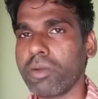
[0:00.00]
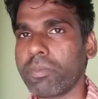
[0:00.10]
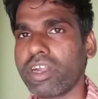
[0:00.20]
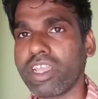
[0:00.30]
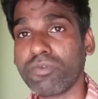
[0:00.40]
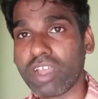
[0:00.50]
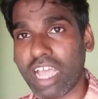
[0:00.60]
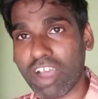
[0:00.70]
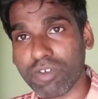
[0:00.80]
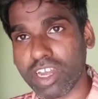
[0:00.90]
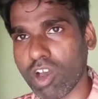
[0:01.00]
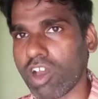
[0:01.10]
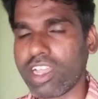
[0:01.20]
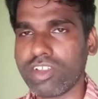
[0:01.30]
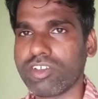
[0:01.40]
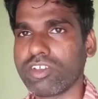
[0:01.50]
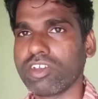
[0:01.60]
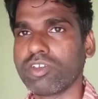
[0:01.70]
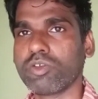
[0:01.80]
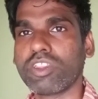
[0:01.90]
But if I have a knowledge,
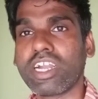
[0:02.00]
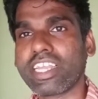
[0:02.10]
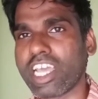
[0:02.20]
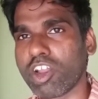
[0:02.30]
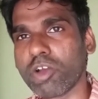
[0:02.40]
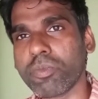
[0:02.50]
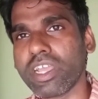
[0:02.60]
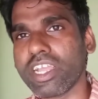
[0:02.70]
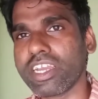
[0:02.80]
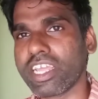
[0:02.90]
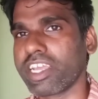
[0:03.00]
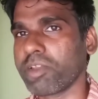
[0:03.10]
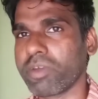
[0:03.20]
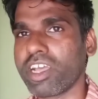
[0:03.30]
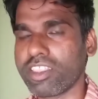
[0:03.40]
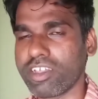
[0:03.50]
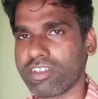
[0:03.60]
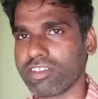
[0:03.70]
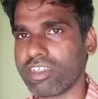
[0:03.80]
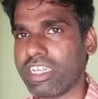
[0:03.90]
so that cannot be taken by
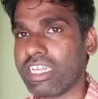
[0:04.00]
others.